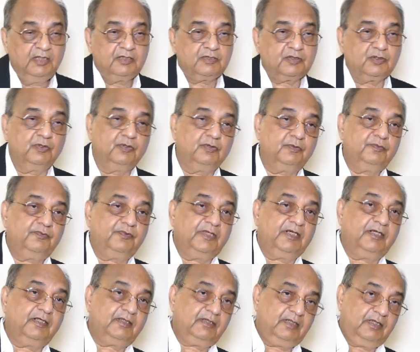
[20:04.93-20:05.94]
So
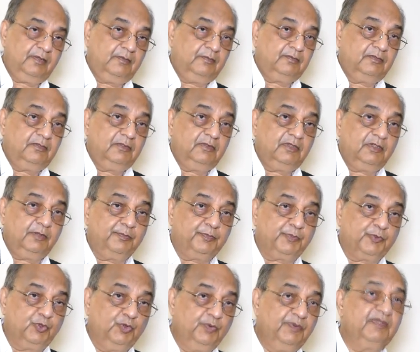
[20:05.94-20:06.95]
for
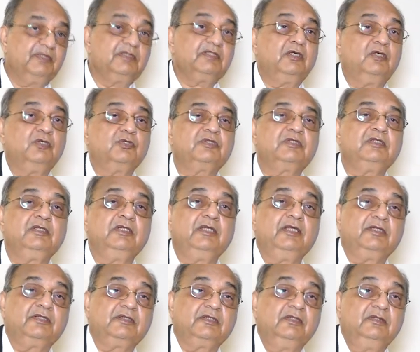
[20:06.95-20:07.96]
improving the
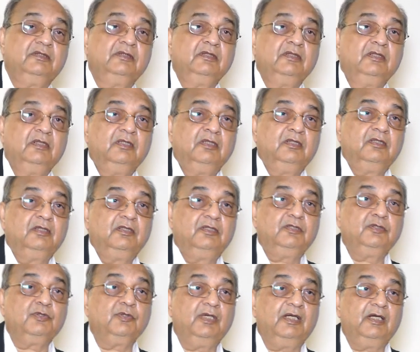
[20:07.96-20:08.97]
oxygenation,
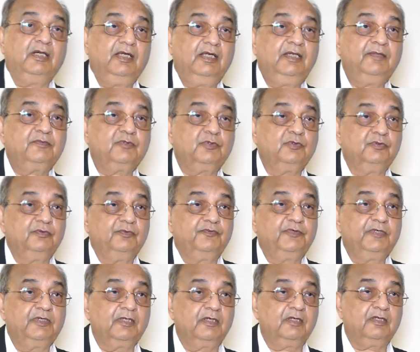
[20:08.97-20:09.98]
you will have to
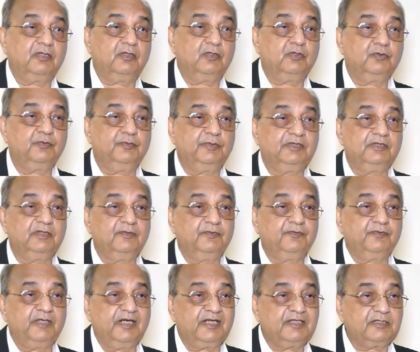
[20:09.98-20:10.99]
fiddle around with the
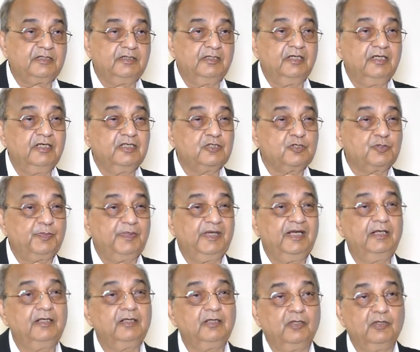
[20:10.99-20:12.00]
fractional
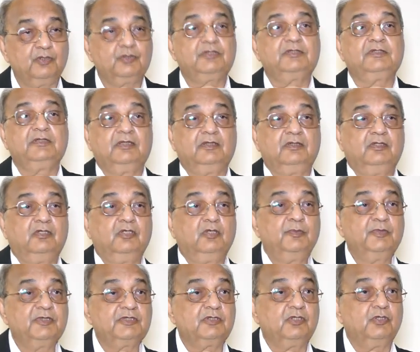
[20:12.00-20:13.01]
inspired oxygen. How
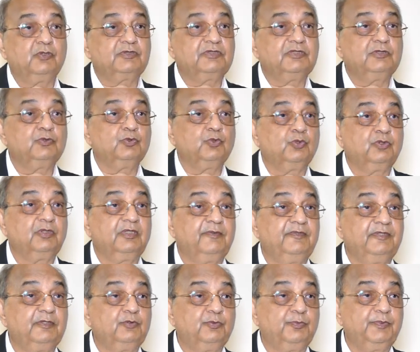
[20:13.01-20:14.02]
much oxygen you
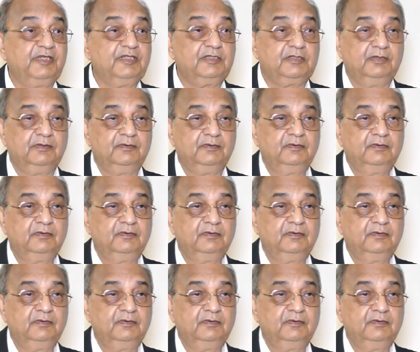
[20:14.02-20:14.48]
give to patient?